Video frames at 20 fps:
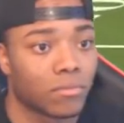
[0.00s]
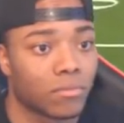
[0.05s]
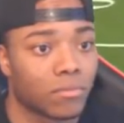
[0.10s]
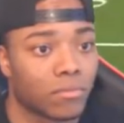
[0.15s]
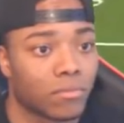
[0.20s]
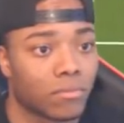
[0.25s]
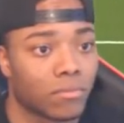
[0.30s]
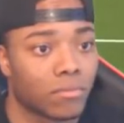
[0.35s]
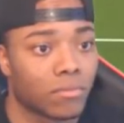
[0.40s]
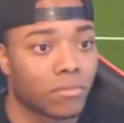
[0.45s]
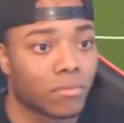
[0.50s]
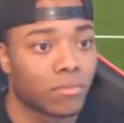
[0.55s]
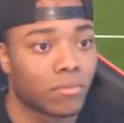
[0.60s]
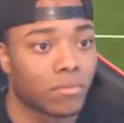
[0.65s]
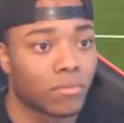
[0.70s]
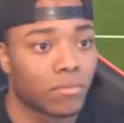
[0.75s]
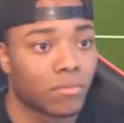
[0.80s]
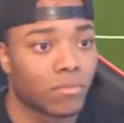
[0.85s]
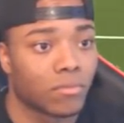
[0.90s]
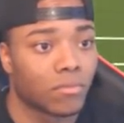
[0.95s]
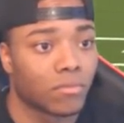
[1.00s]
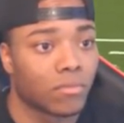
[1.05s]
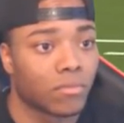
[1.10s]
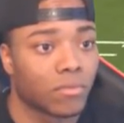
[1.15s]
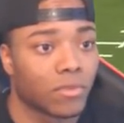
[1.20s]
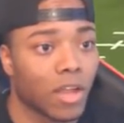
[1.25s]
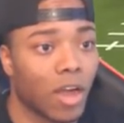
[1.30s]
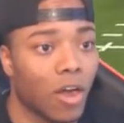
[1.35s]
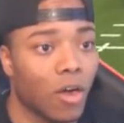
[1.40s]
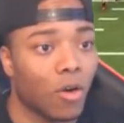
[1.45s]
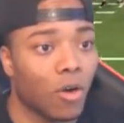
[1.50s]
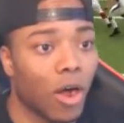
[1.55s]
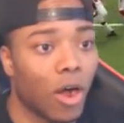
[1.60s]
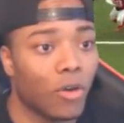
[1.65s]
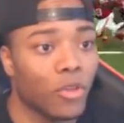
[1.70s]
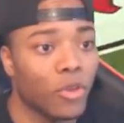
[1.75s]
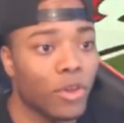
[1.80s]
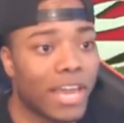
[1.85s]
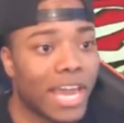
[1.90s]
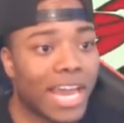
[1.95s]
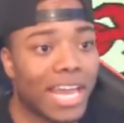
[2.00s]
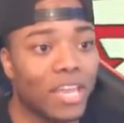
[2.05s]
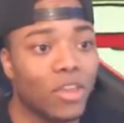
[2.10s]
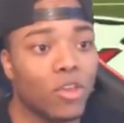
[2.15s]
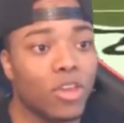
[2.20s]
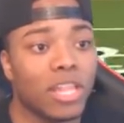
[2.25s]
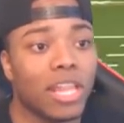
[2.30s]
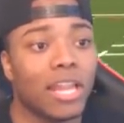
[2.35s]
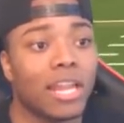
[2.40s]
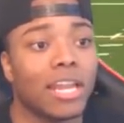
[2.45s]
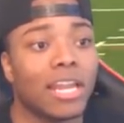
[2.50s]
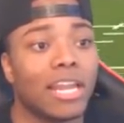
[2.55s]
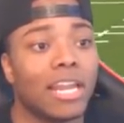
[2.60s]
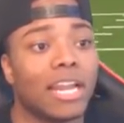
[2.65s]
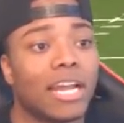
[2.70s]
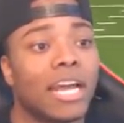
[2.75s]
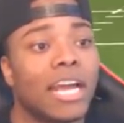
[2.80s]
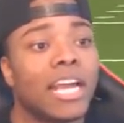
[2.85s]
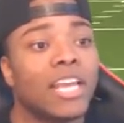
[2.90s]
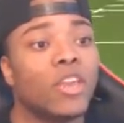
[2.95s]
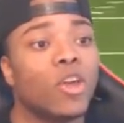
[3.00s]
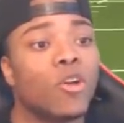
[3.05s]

Expose him. Expose oh, oh, you can't. You look, look, look.